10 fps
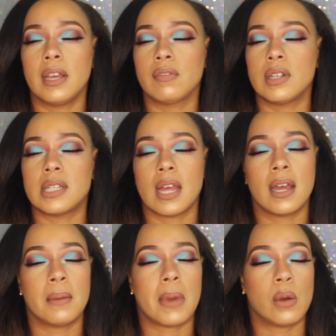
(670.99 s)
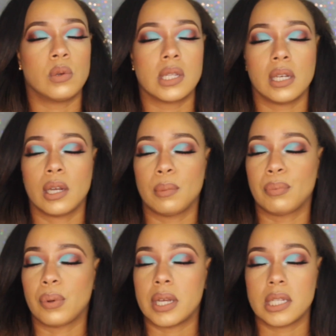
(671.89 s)
every time I was in her
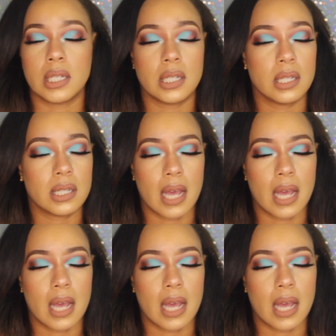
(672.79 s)
presence.